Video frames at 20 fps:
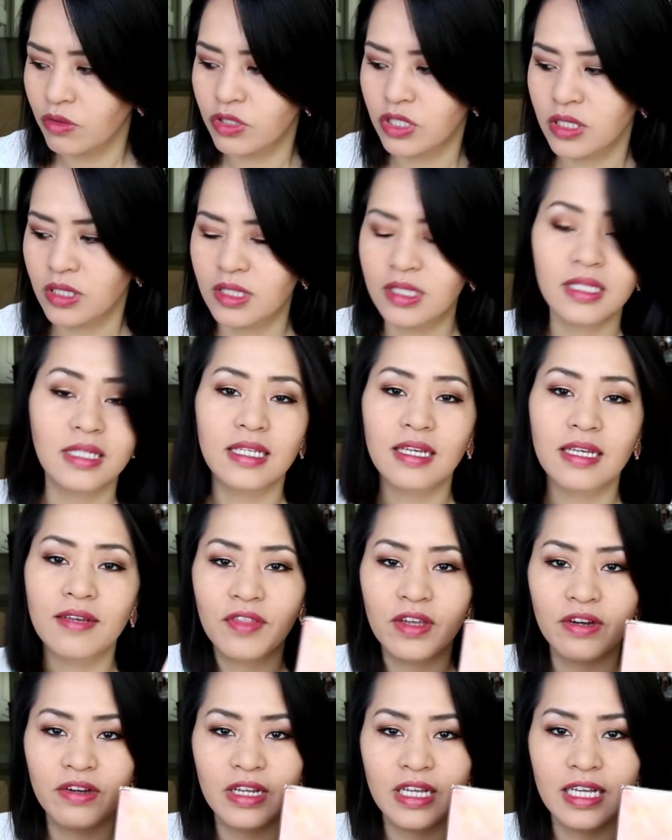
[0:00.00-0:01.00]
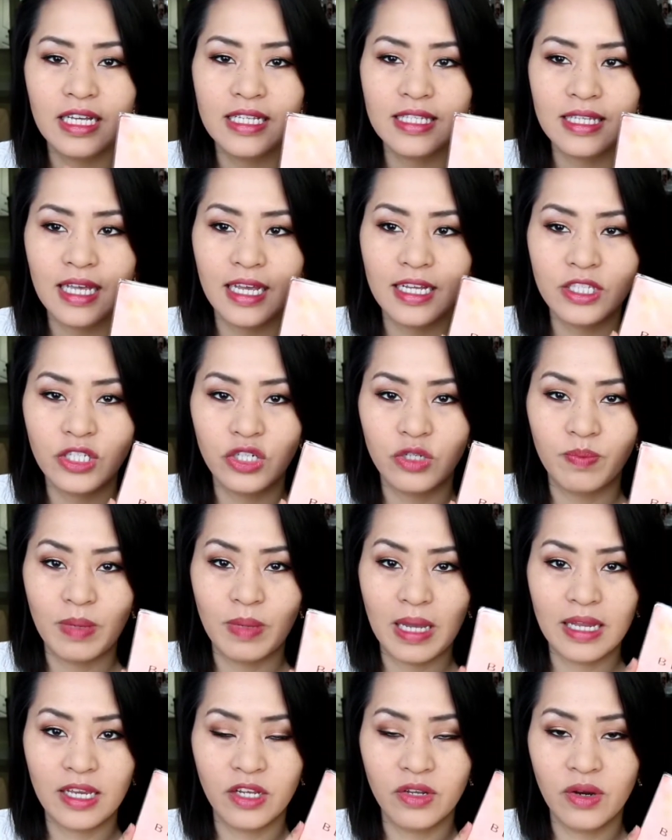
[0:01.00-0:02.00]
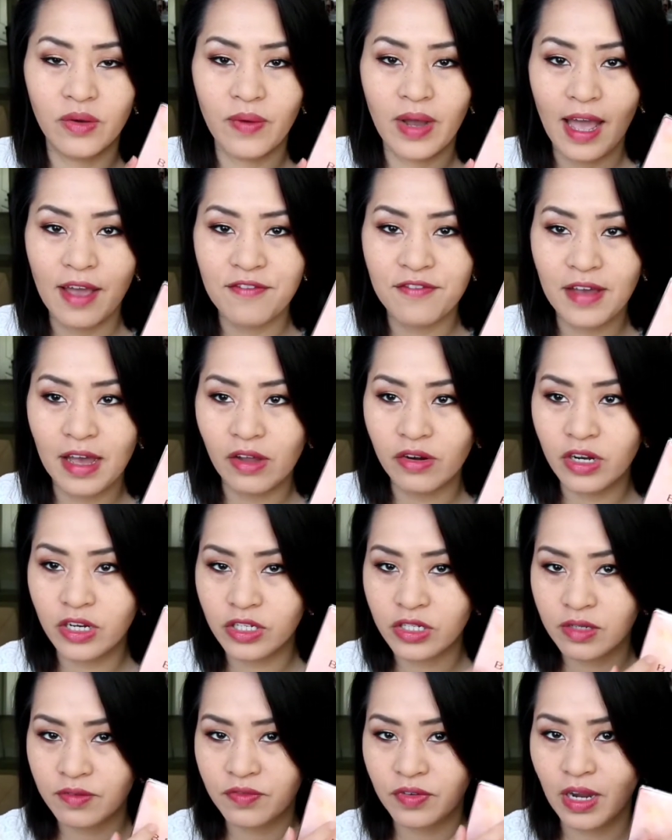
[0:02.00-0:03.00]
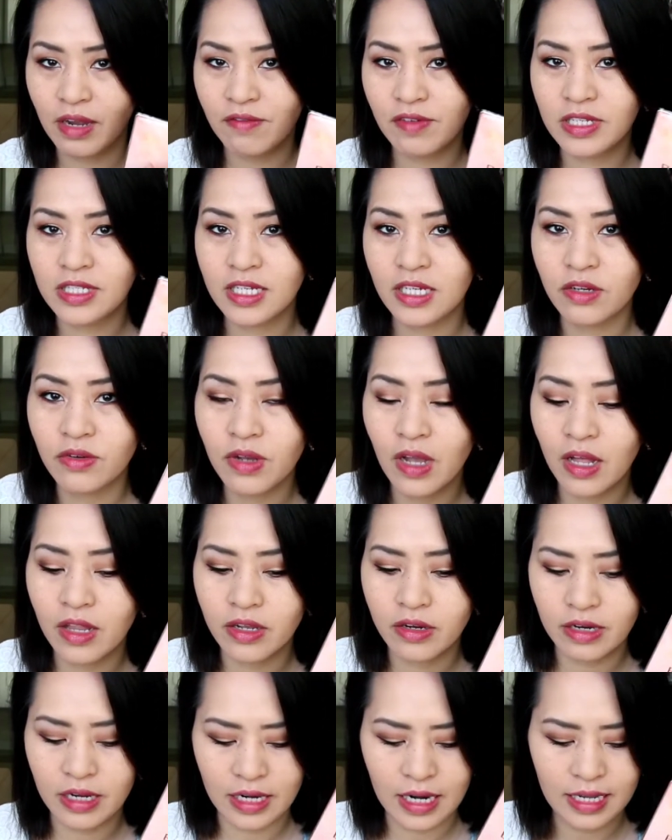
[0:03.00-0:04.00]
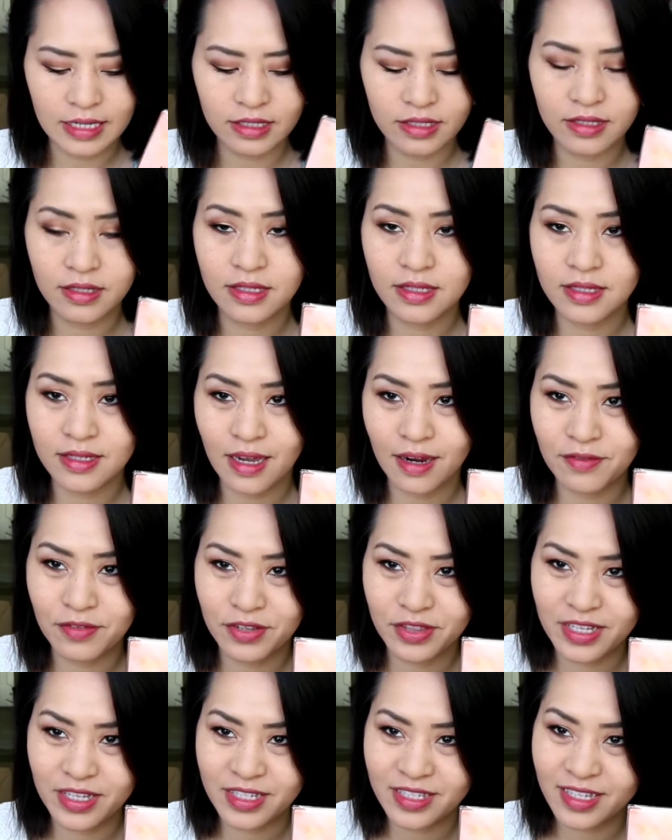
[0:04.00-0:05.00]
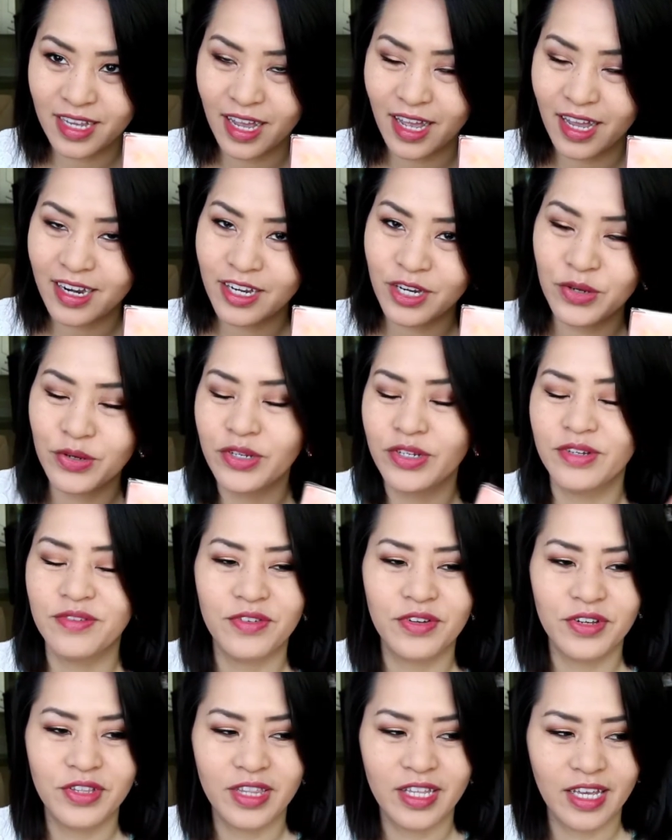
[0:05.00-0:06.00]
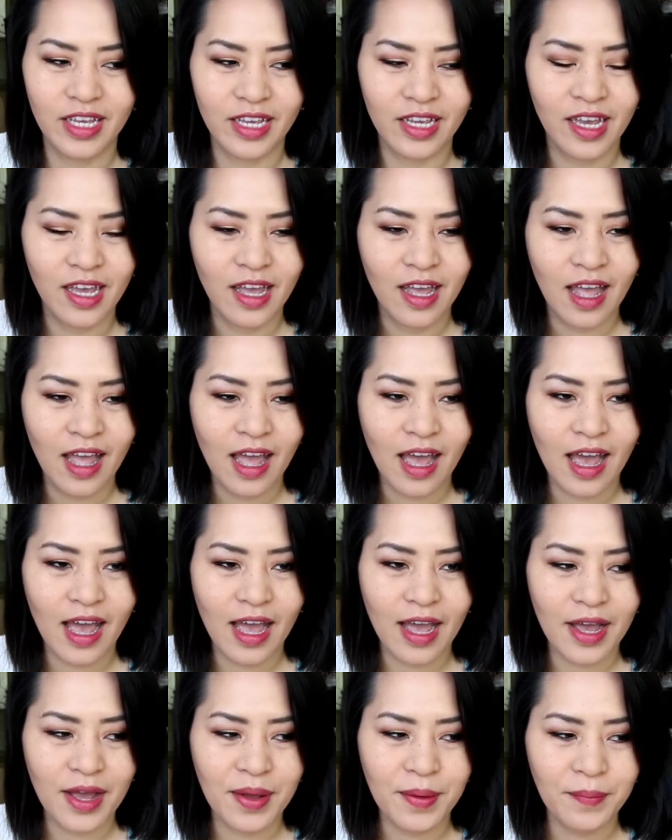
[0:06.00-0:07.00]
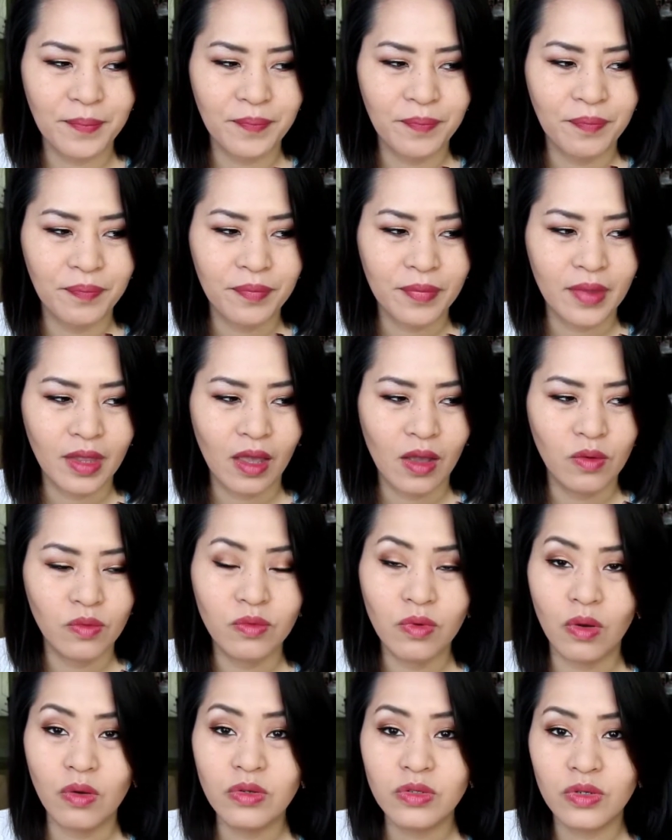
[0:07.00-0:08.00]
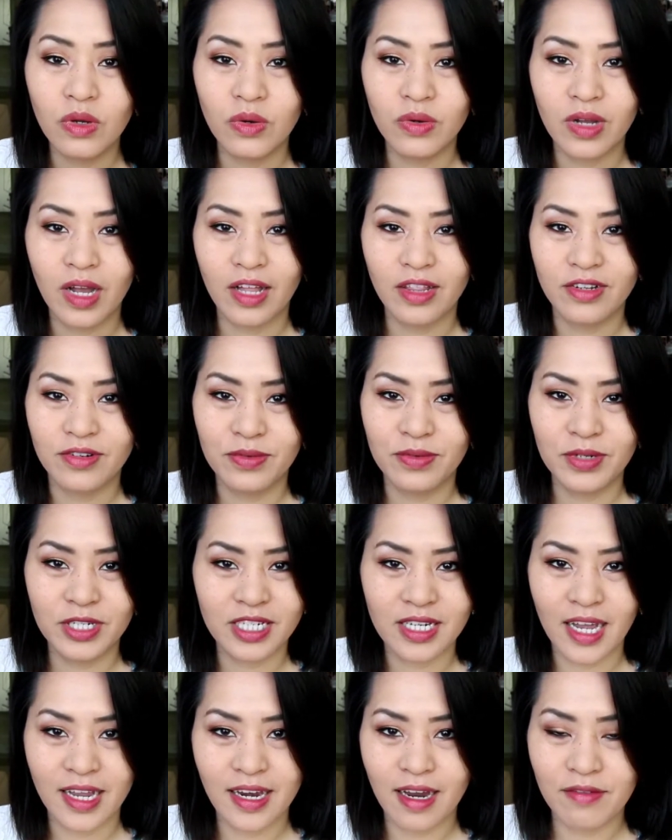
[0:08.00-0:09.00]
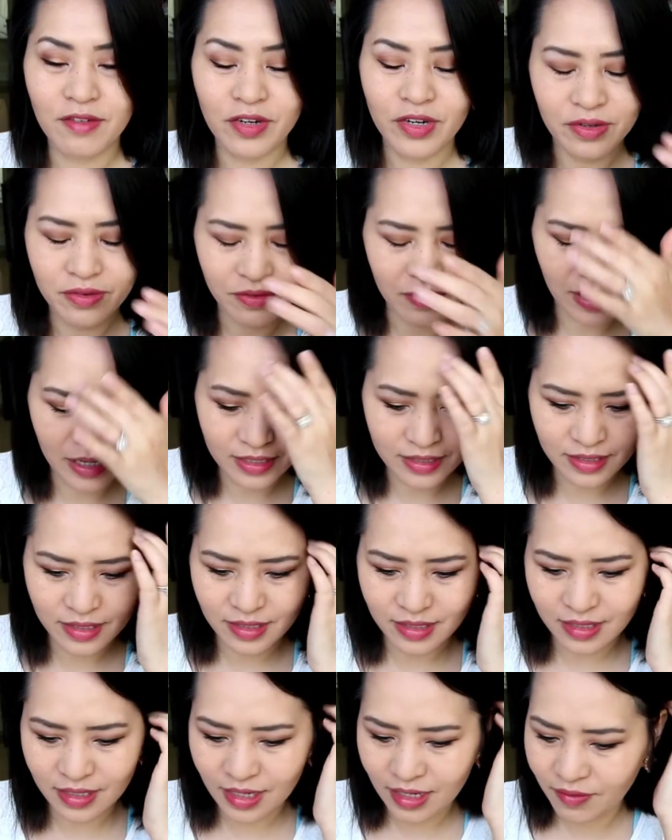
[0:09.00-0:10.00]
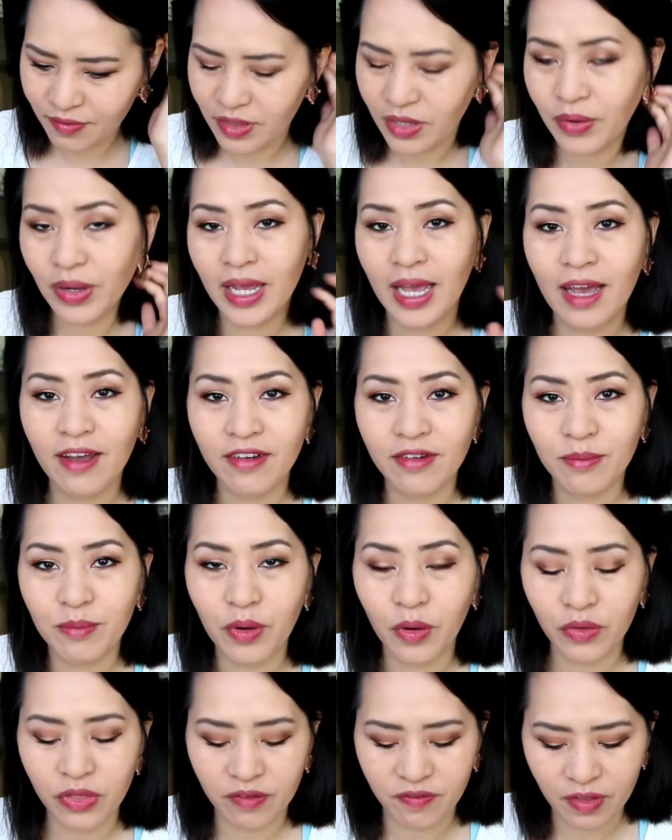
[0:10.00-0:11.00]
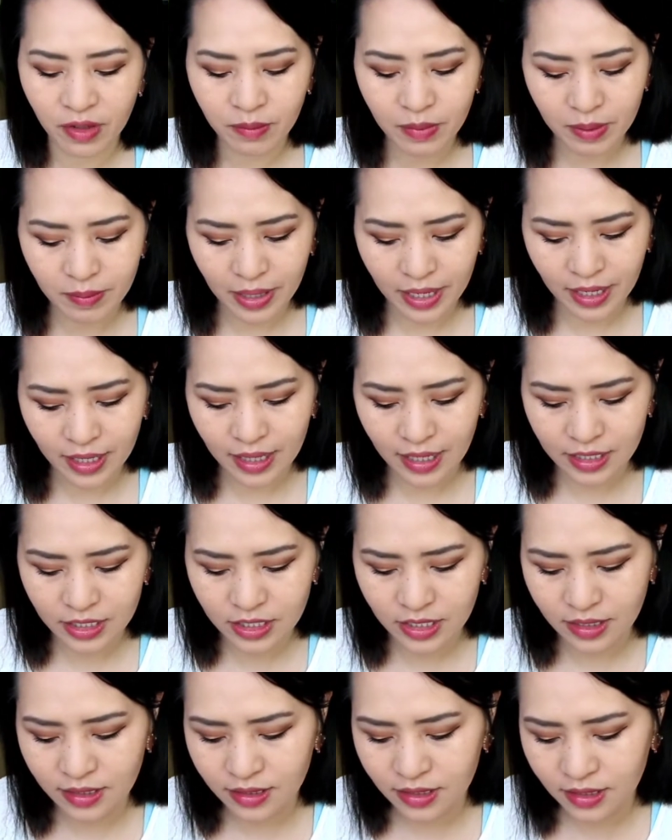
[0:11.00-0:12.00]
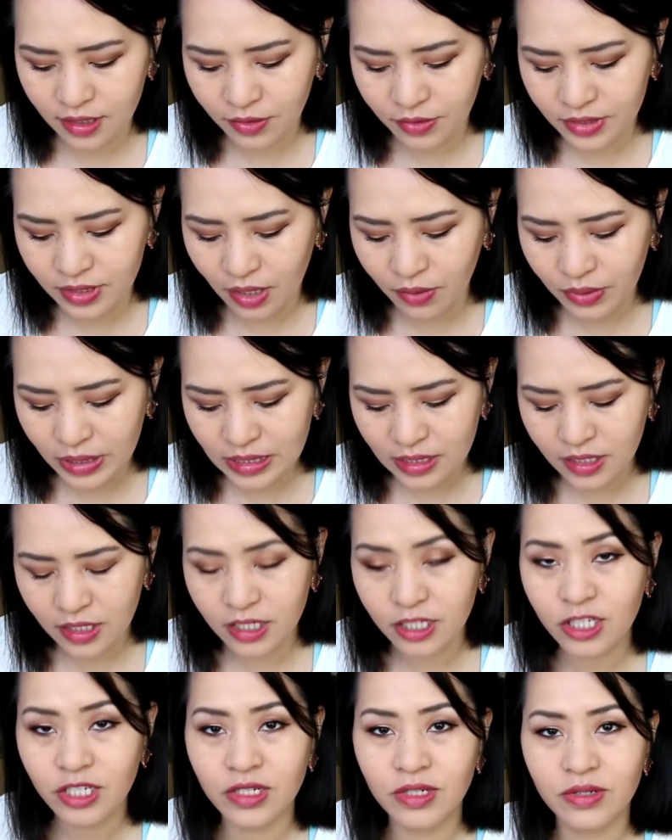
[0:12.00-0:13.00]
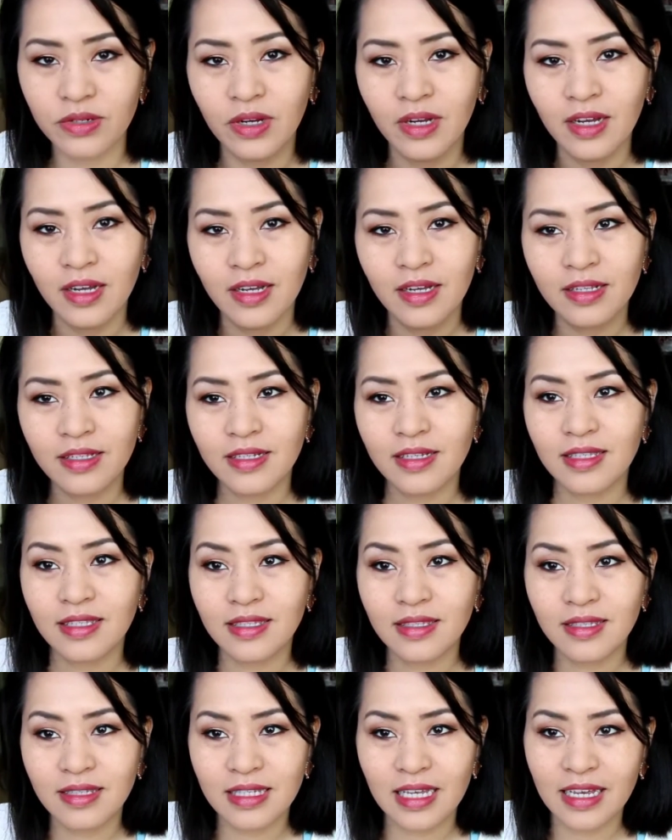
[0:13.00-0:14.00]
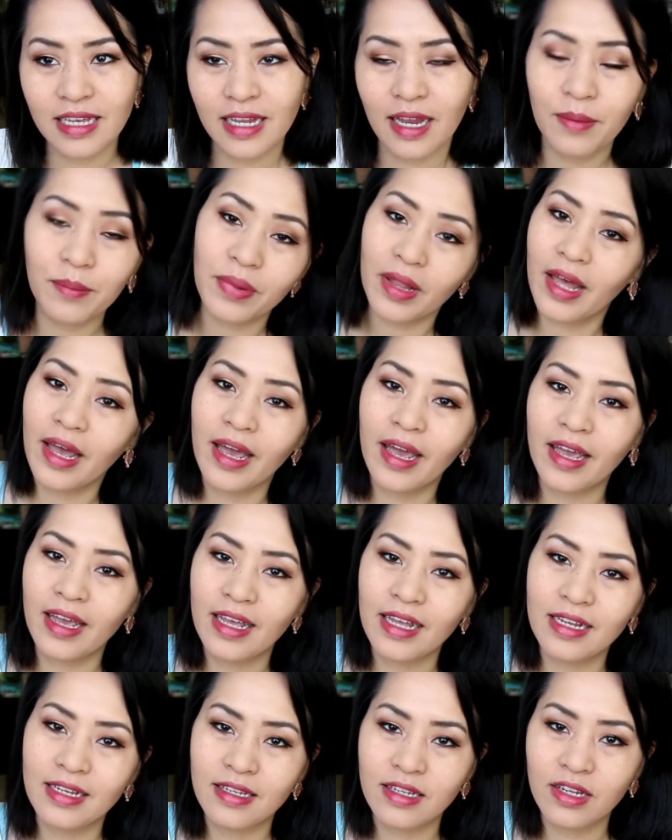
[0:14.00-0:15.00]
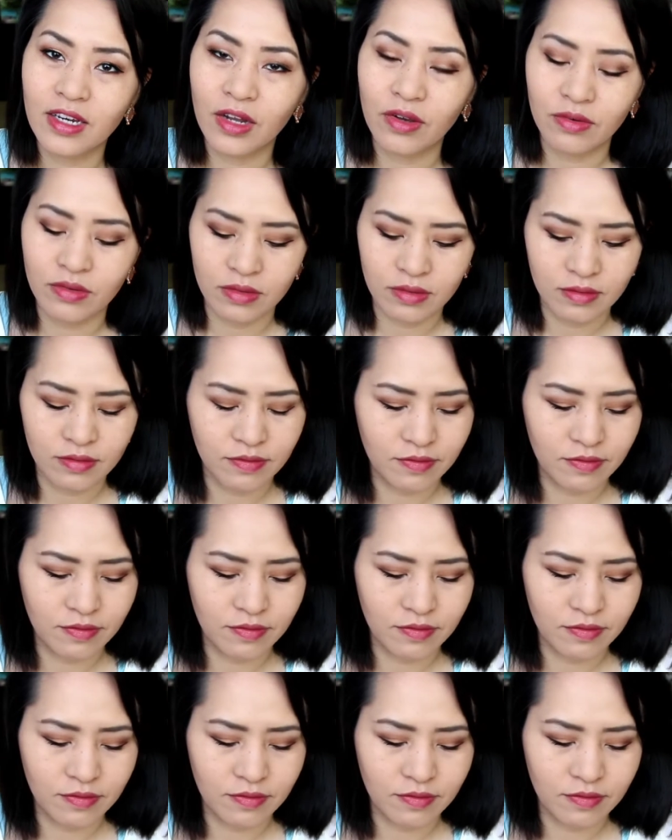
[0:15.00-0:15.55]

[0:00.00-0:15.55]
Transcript: Just to see if there is a dupe. And you know what? I found a dupe for every single color, and I just discovered this new dupe for the rose gold color, which I never knew existed, even though I had both of them in my collection. So it's always good to just sit and play and,